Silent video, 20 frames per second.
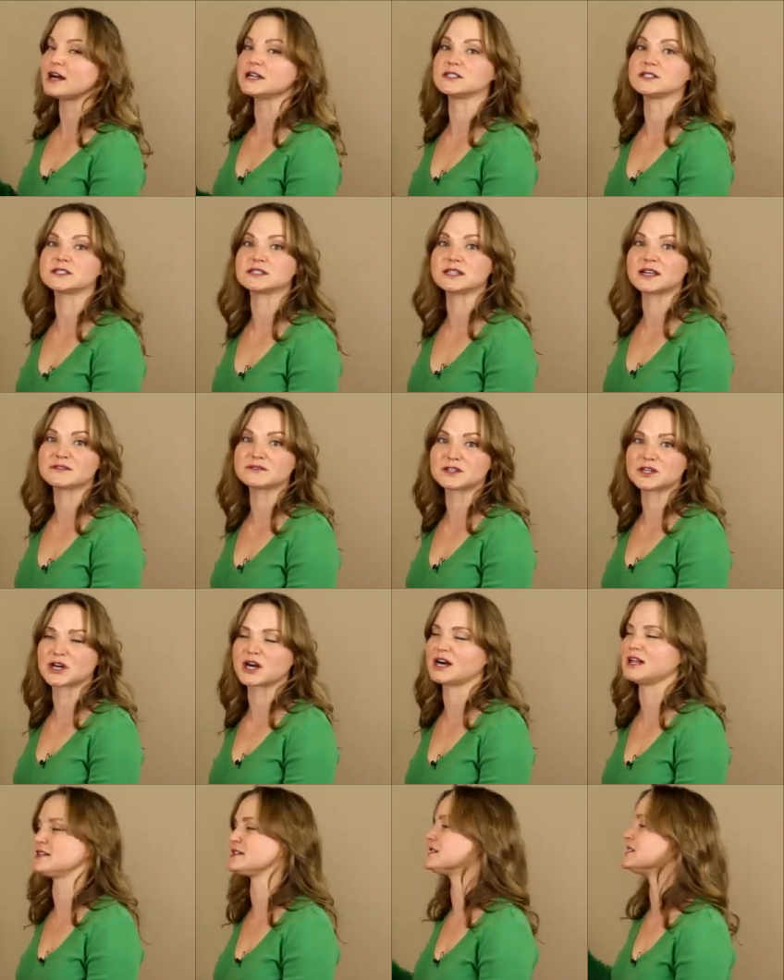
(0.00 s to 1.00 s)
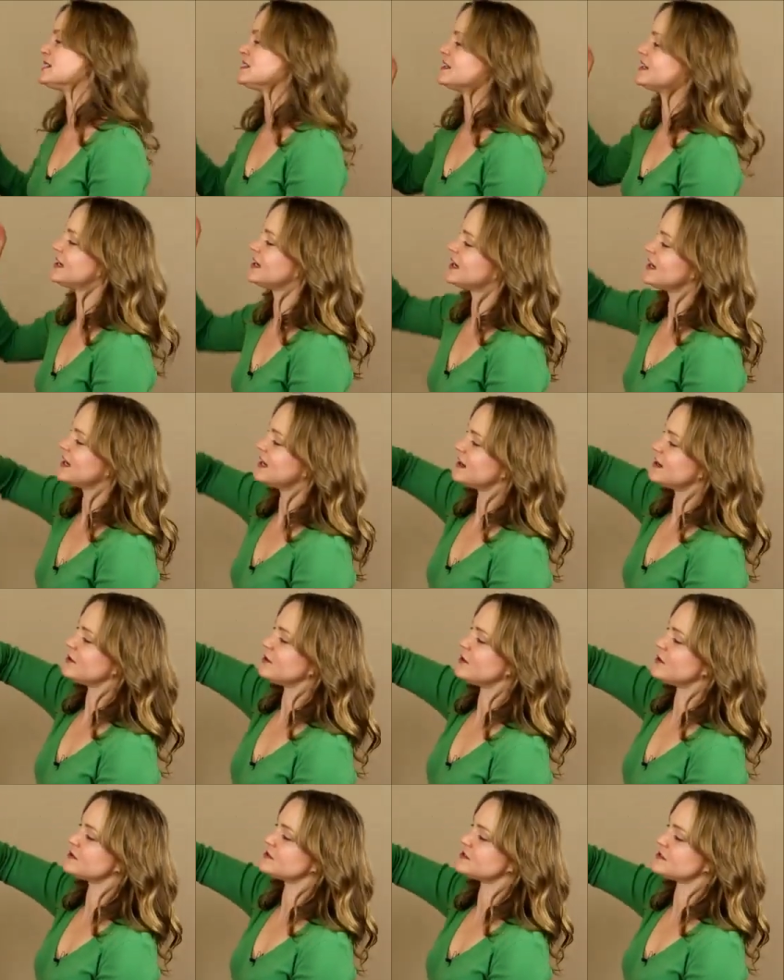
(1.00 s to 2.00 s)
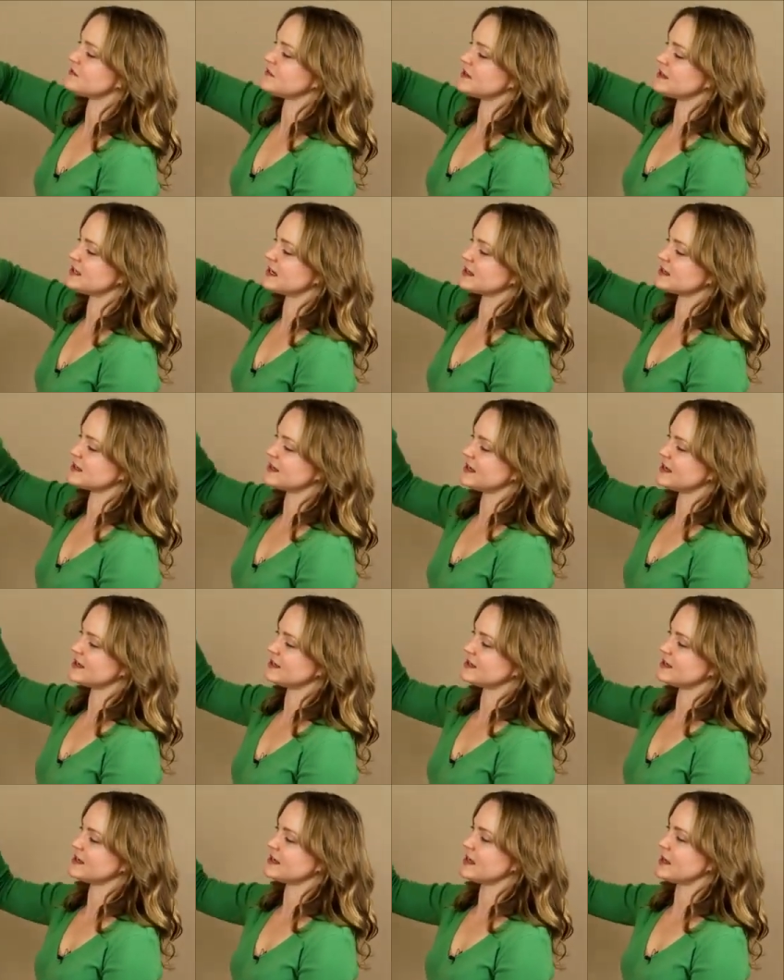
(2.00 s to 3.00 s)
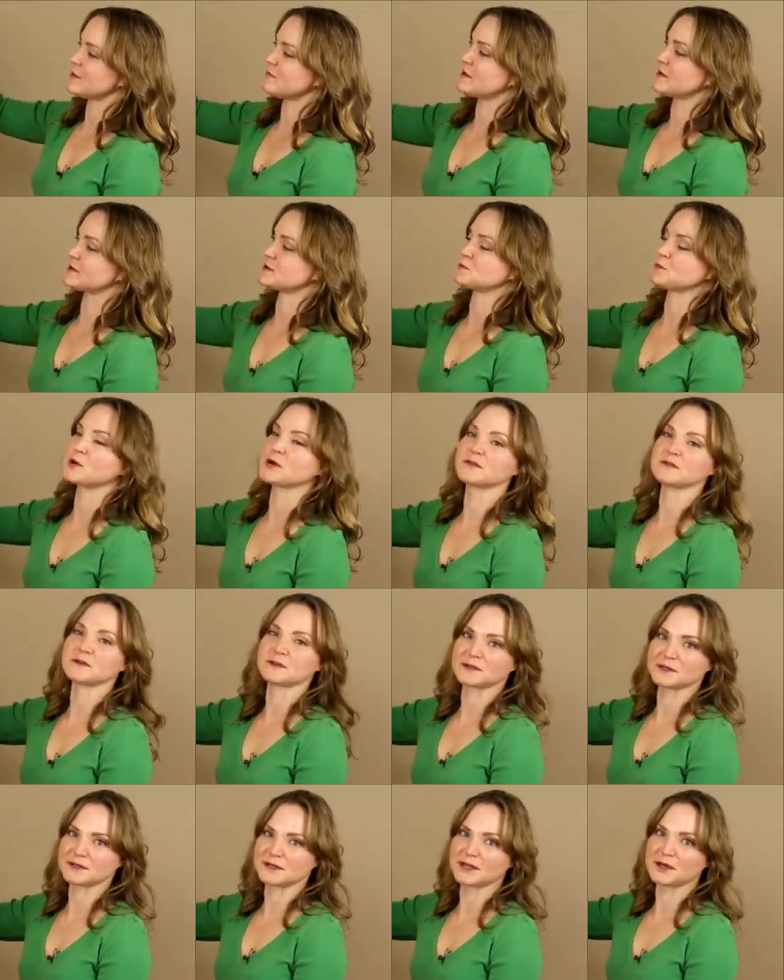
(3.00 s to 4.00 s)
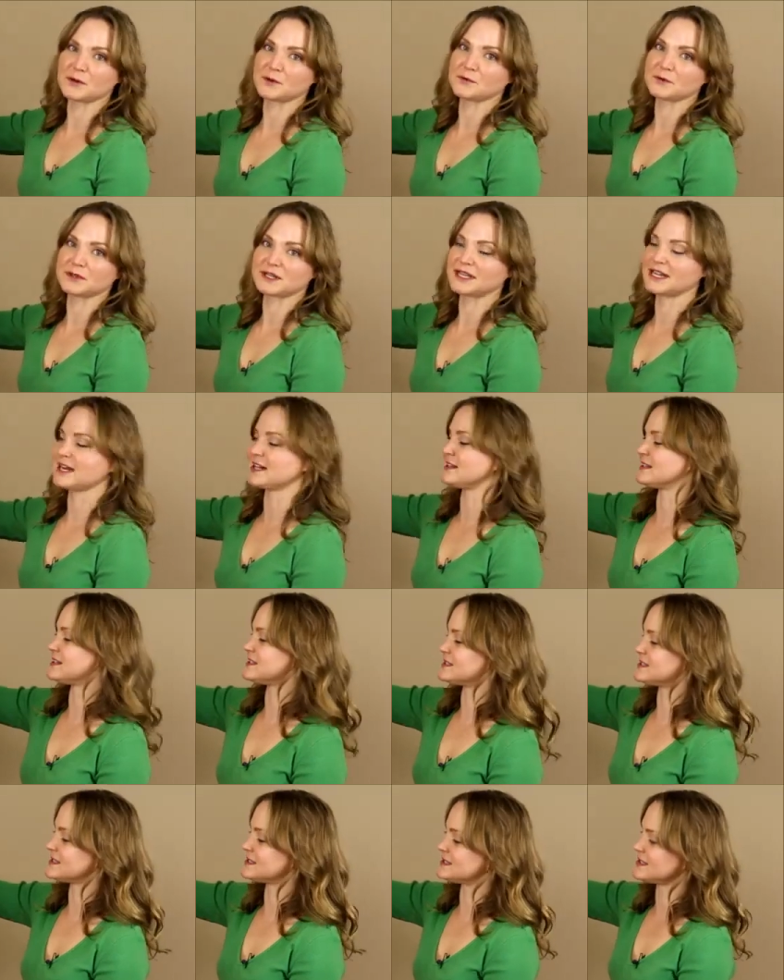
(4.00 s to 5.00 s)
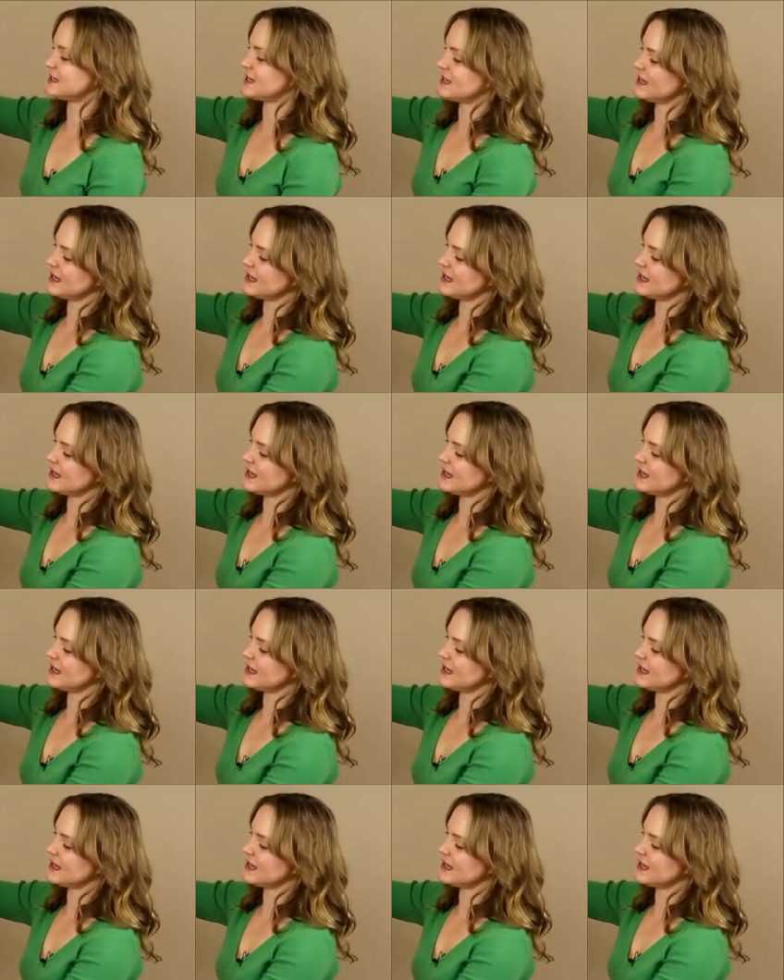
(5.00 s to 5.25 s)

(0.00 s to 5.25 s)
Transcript: I just love the color. Notice the V neckline? It pairs perfectly with a necklace.